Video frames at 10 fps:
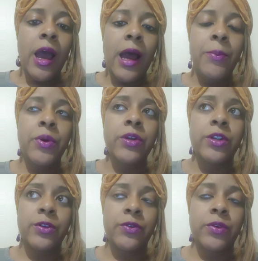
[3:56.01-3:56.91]
I put
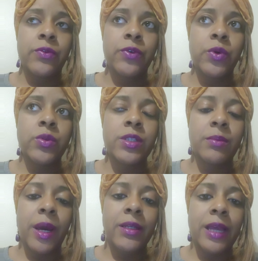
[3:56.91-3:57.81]
different foods
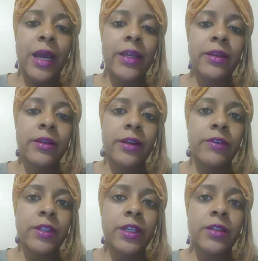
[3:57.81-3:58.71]
in my diet and
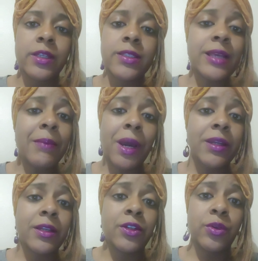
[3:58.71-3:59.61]
everything. This time
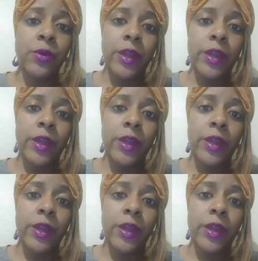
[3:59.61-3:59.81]
I didn't do